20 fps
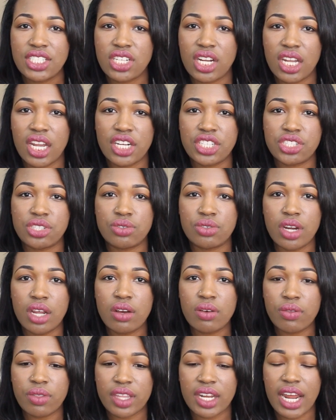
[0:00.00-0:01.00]
to let you
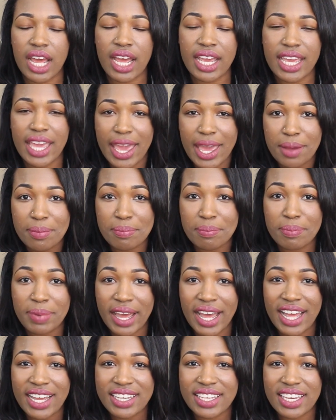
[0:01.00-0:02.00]
know that I am
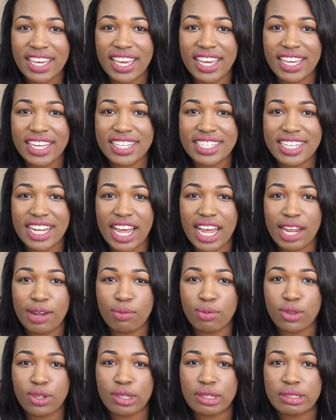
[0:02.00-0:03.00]
back and I
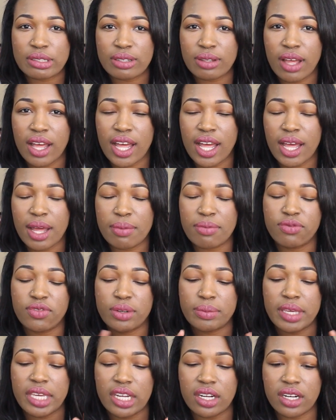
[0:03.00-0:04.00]
will um,
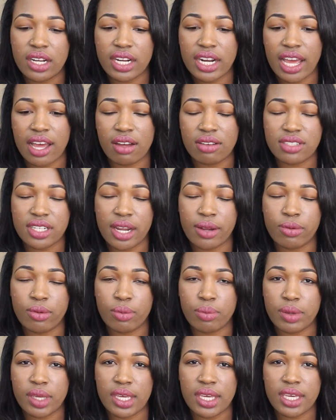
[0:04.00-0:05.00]
from here on out I
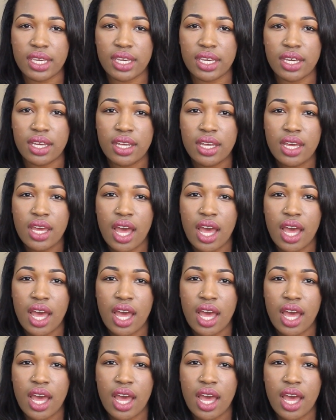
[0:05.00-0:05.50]
will be